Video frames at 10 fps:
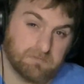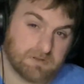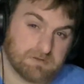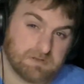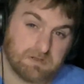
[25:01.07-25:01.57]
I
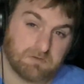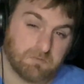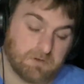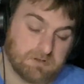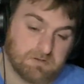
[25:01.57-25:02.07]
was like
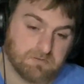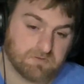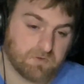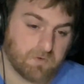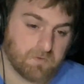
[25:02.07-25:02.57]
20 years
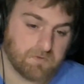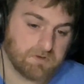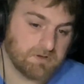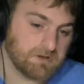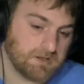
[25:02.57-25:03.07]
old.
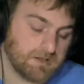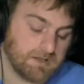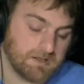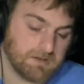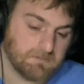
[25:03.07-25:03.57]

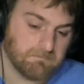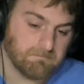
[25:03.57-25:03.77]
And